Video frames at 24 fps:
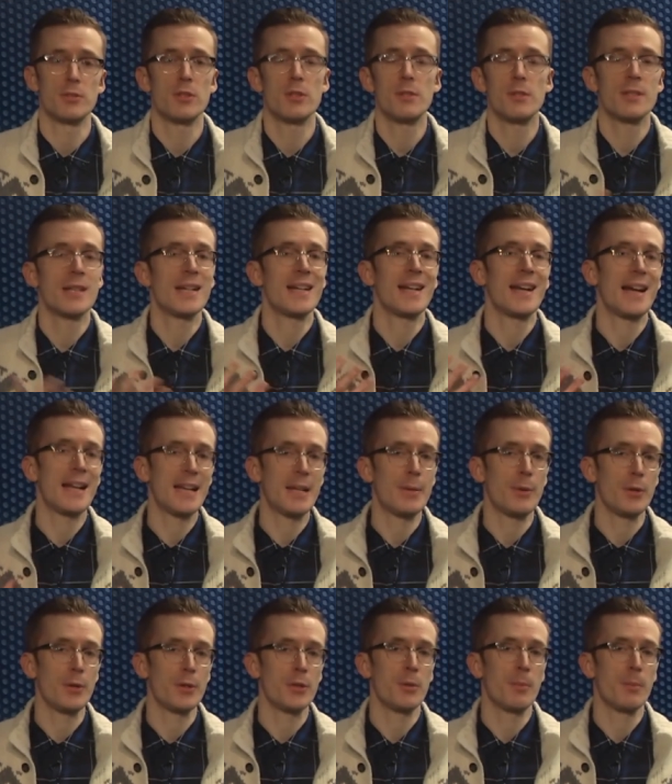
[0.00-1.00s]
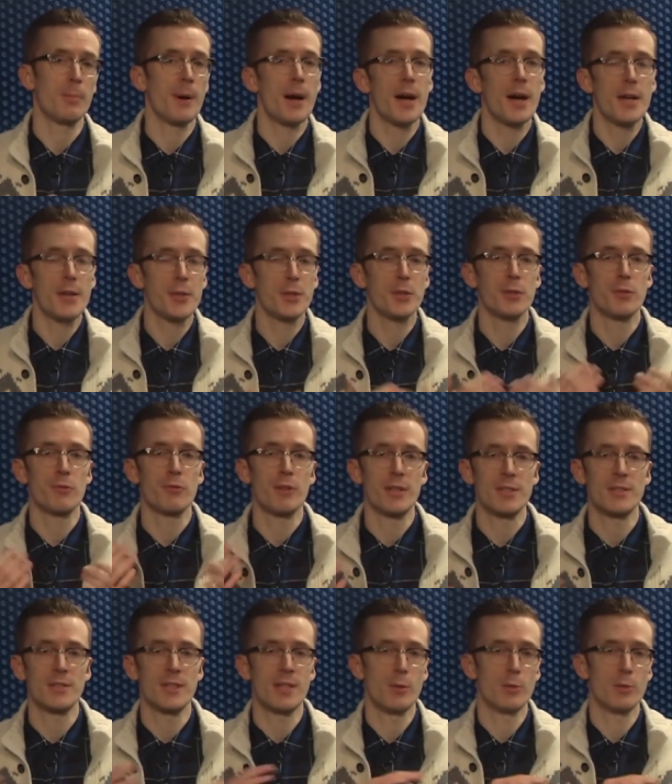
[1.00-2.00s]
You couldn't get it anywhere. You couldn't buy it, you couldn't
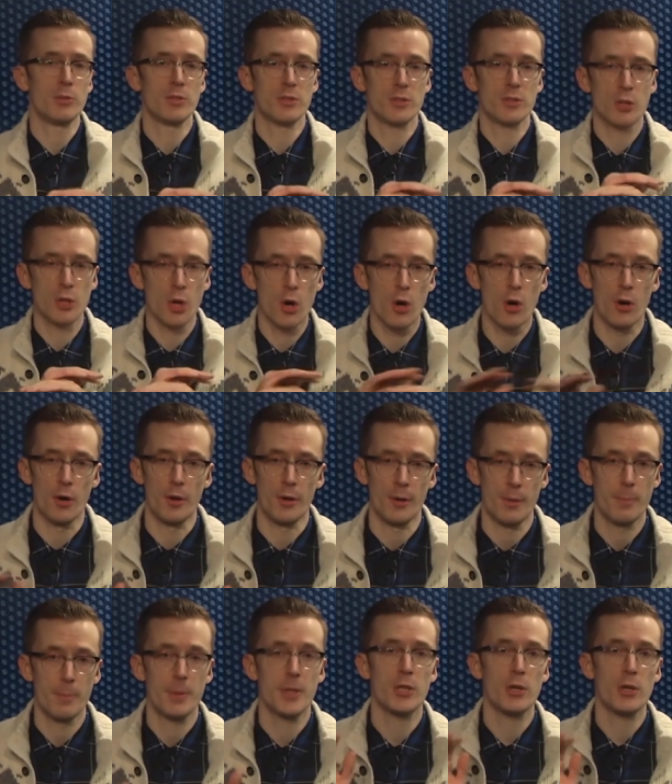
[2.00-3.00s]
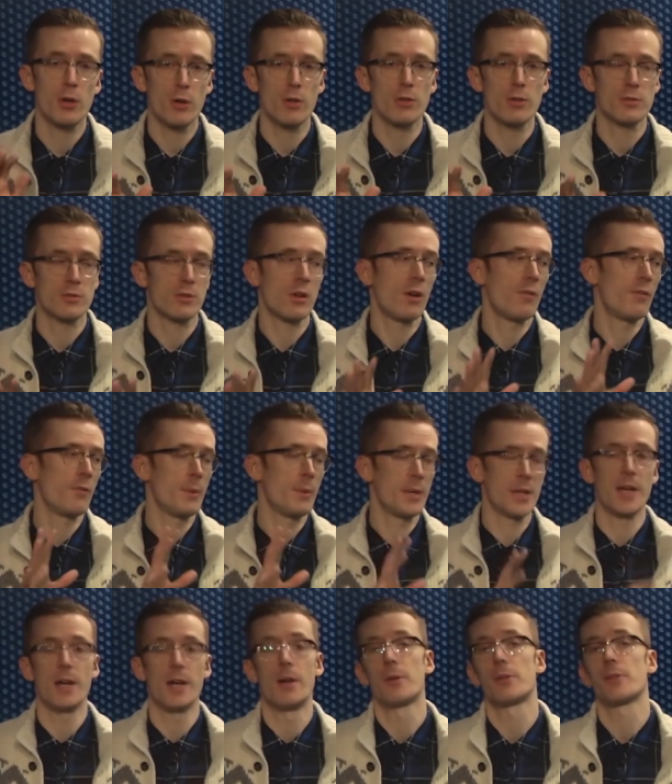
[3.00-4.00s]
rent it. It was just gone because of the
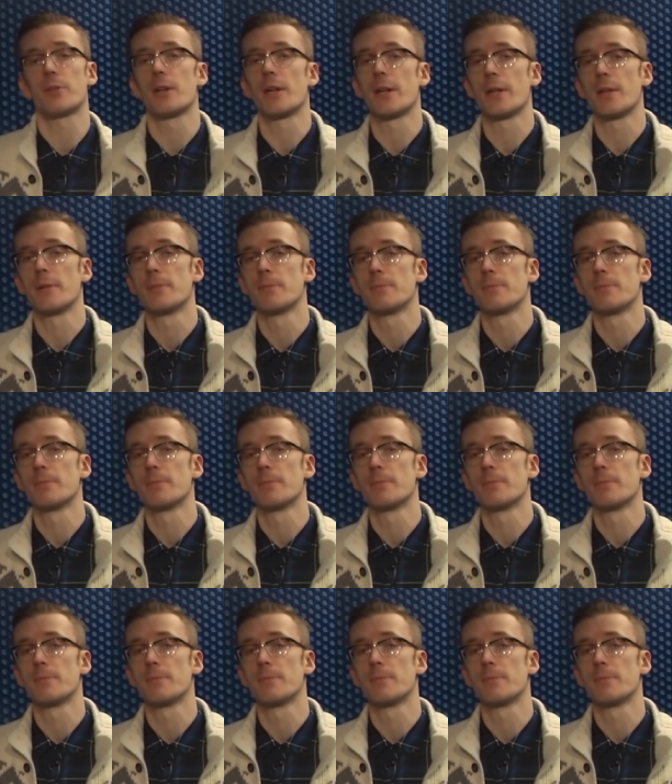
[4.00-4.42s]
media outcry.